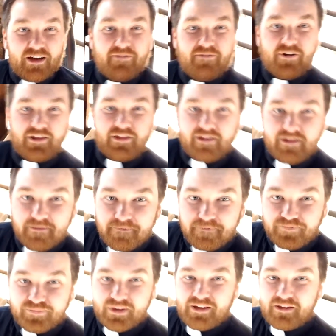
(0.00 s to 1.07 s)
Hi, friends.
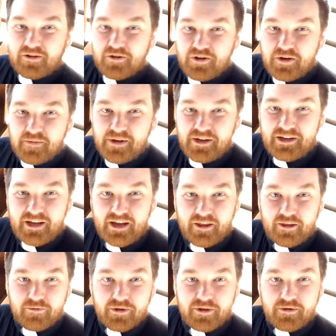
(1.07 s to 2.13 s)
It's good to be
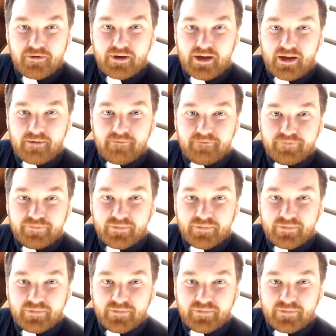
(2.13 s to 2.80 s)
together with you again.